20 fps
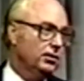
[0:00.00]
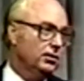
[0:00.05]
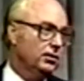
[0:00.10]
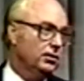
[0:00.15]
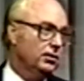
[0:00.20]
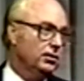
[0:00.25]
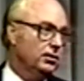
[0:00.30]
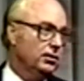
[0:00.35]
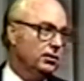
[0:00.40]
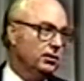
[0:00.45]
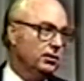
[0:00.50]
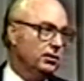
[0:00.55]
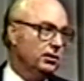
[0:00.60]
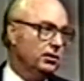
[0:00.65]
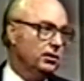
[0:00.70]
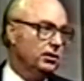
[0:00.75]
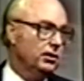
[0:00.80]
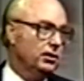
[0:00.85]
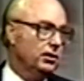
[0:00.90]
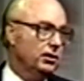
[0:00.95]

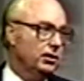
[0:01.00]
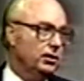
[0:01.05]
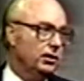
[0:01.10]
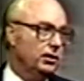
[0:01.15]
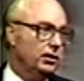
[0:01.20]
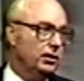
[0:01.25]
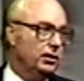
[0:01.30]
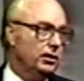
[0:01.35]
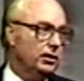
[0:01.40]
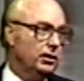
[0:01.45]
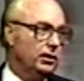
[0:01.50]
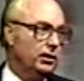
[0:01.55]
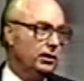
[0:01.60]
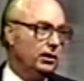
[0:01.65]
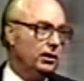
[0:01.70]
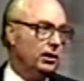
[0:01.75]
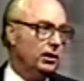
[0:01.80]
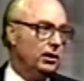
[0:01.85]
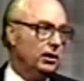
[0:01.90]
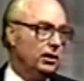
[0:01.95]

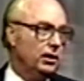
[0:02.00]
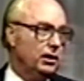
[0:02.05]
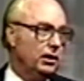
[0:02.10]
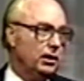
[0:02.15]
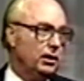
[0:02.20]
[no speech]